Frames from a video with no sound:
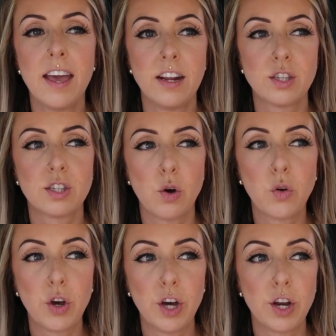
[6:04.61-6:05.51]
And it's so
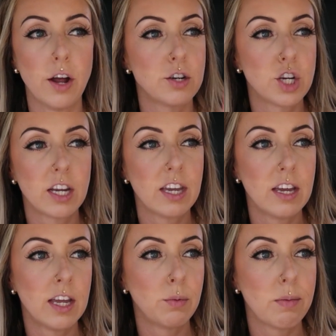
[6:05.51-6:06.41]
good on
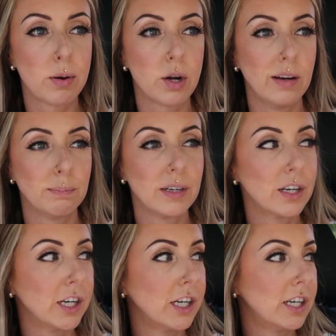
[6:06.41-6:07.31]
chicken. We put it on
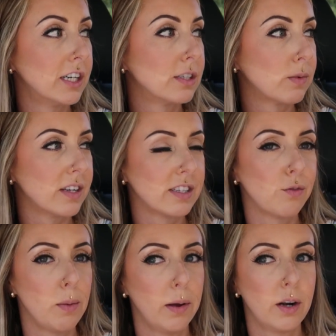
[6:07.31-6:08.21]
burgers. What else
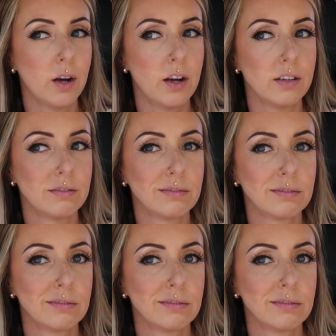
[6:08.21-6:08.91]
have we put it on?